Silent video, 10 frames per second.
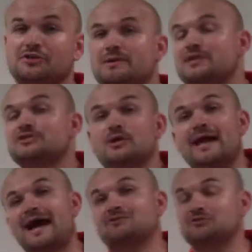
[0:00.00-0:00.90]
do is show
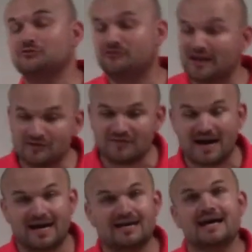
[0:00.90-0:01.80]
you how to
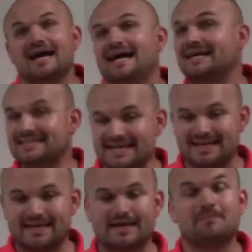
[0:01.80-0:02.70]
verify an
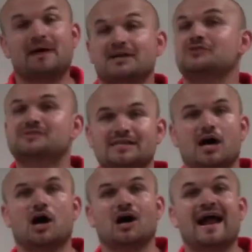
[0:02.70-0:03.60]
identity by using
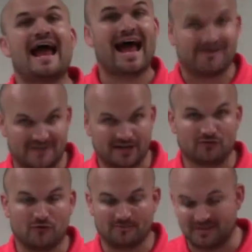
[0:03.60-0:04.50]
our
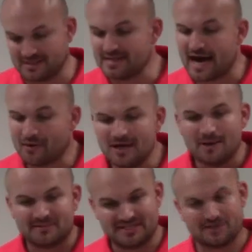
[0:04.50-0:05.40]
half-angle formulas. Now,
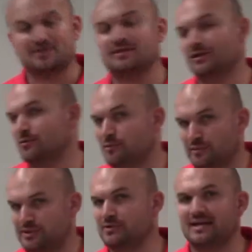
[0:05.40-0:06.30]
particularly, you know, when
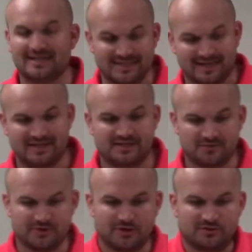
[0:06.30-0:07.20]
we're doing
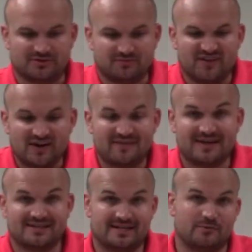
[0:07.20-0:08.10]
identities, you know, to
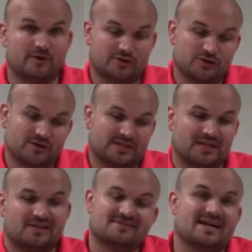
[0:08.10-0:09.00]
verify identity, we want to show that the
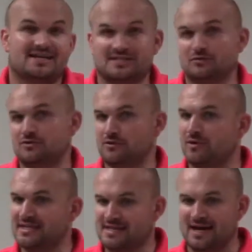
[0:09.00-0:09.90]
left side is equal to the
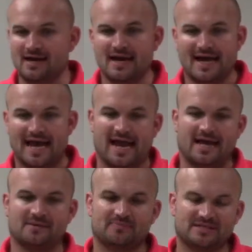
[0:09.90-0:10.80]
right side.
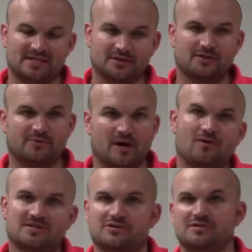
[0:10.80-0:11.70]
And particularly, we're
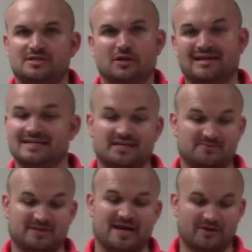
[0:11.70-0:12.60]
always using, you know, identities,
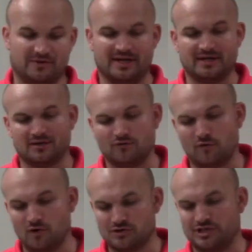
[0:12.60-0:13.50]
Pythagorean,
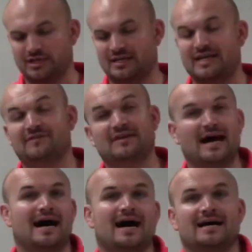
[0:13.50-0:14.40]
cofunction, even,
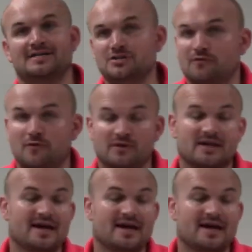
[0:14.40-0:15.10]
odd, and so forth.